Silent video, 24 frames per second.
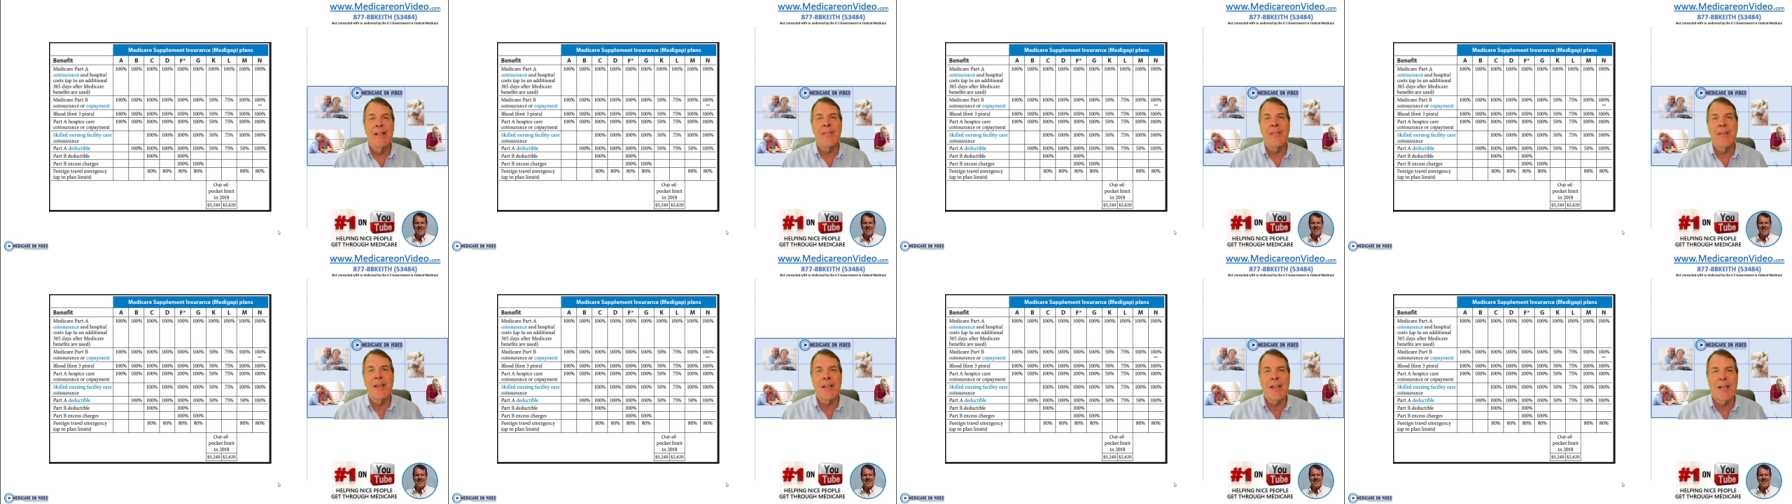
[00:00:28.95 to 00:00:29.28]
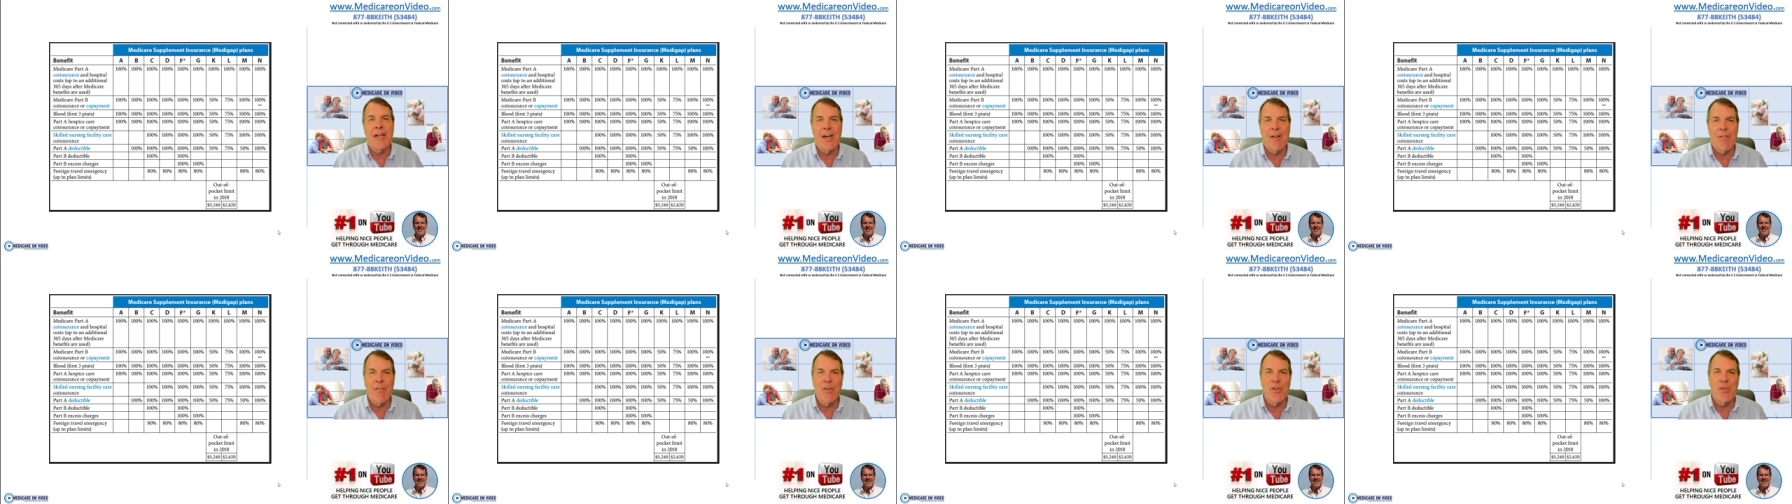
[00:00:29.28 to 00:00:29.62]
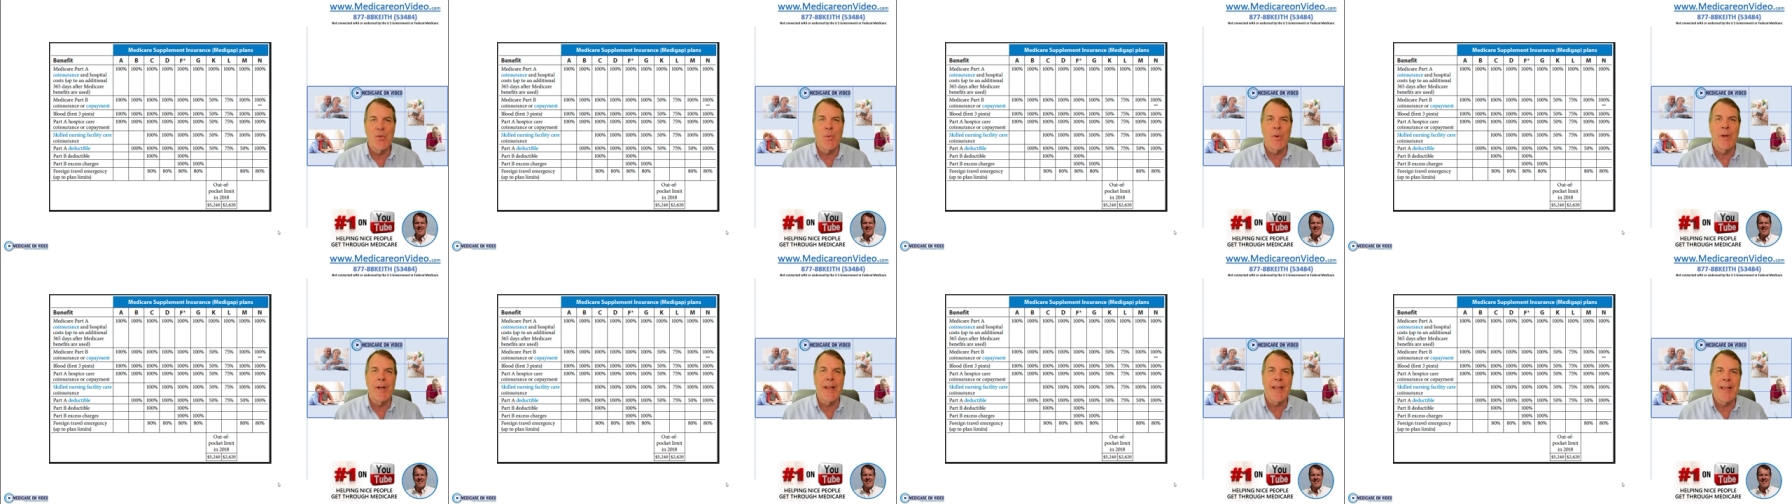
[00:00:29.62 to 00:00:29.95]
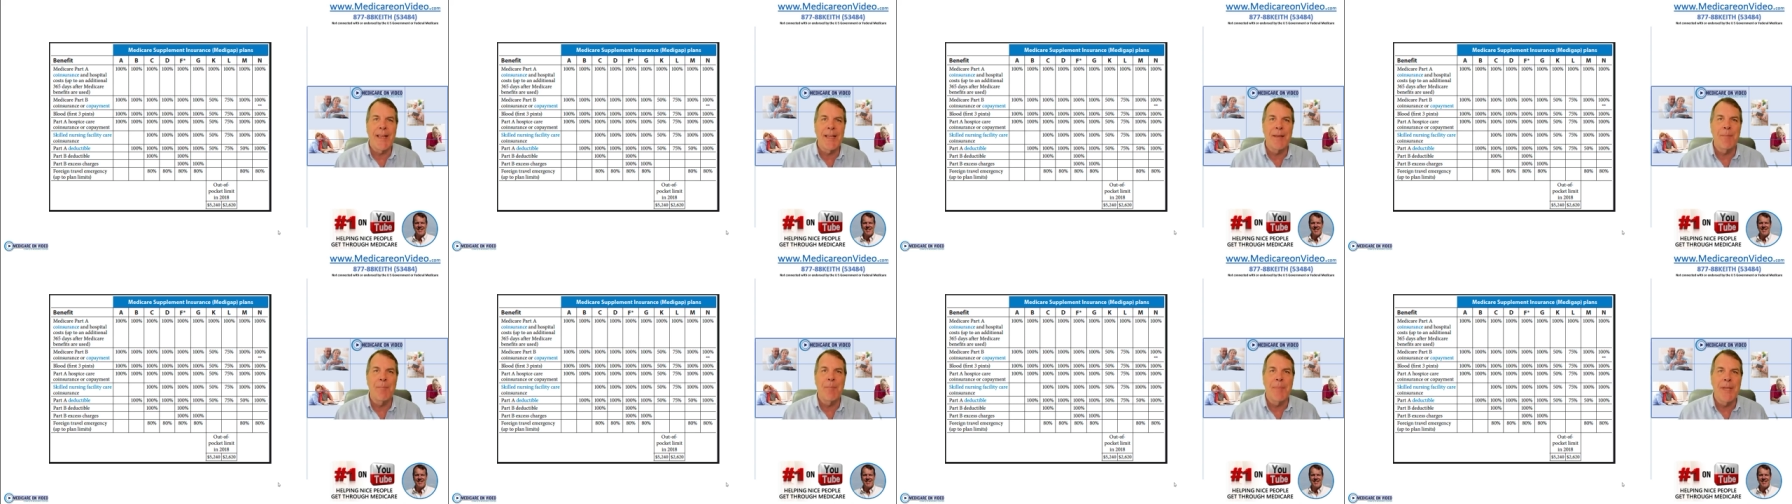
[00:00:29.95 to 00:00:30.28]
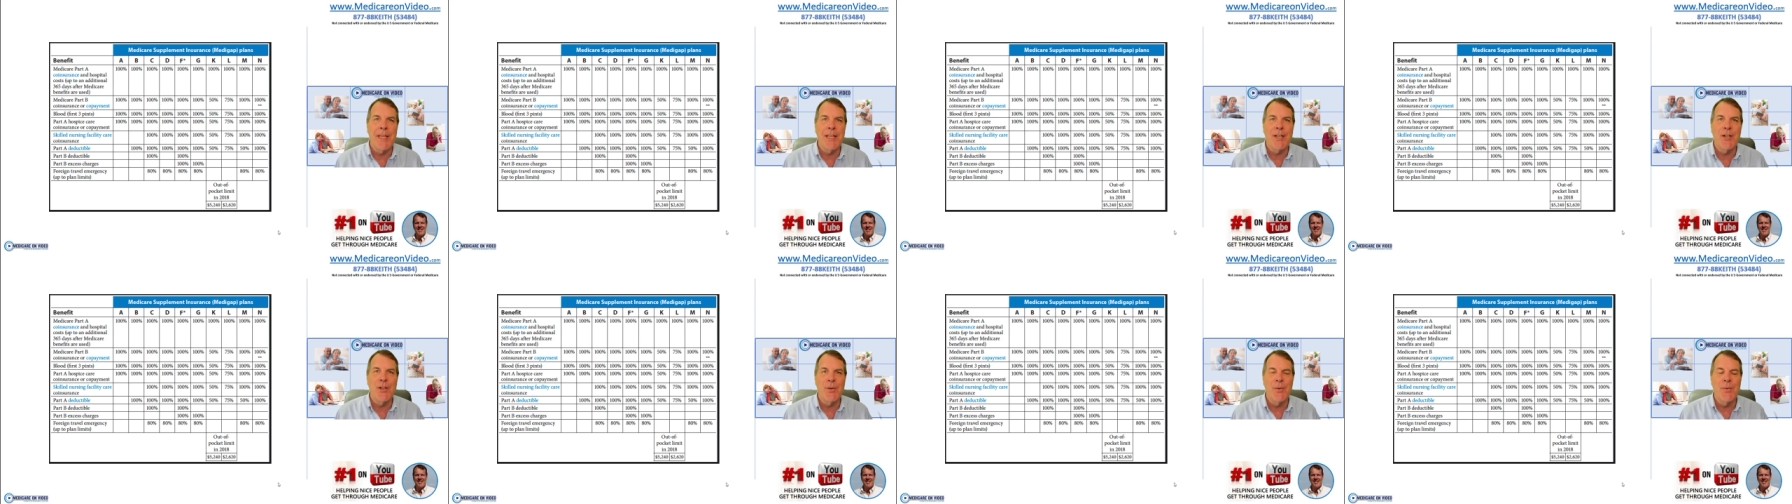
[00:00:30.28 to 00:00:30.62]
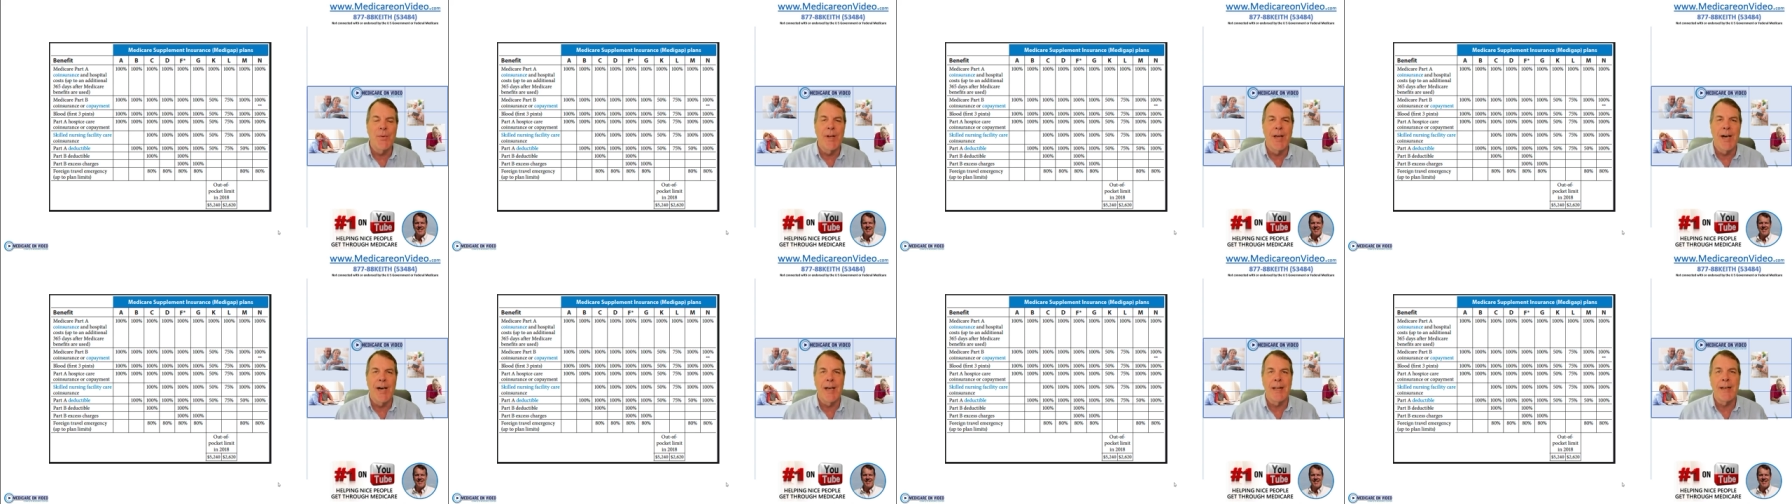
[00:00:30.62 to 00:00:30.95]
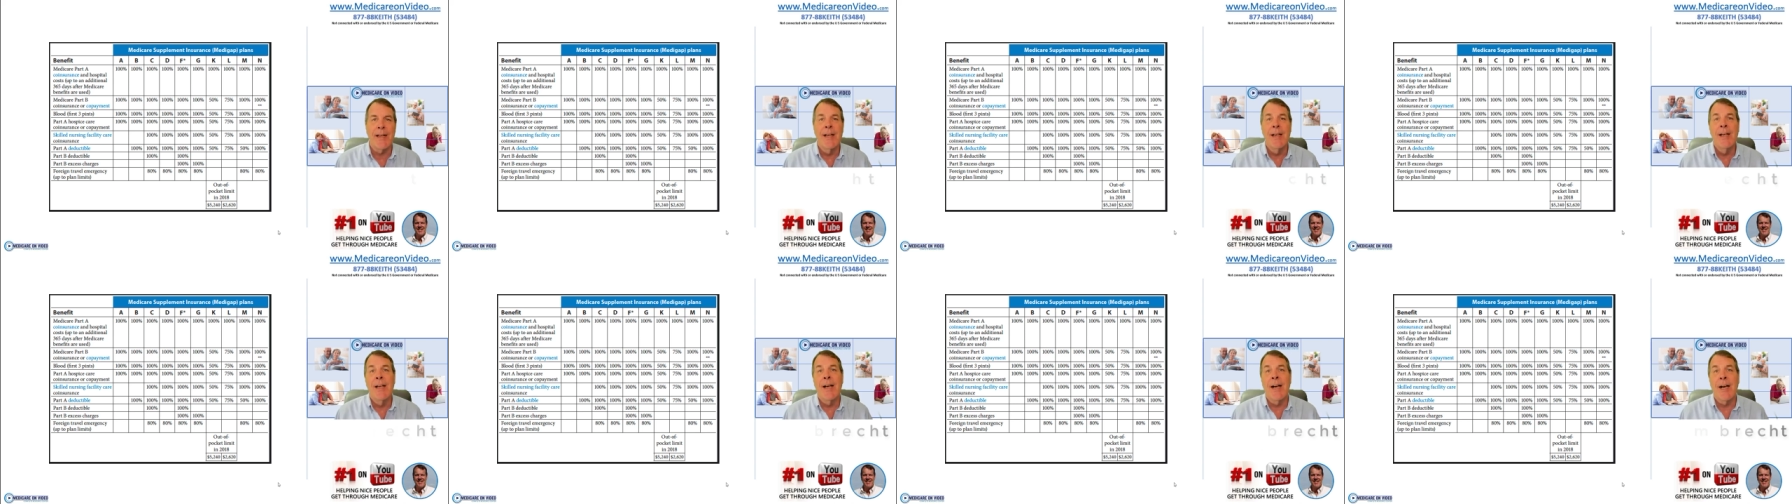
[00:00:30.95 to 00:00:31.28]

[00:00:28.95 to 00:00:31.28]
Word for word: that covers what A and B do not.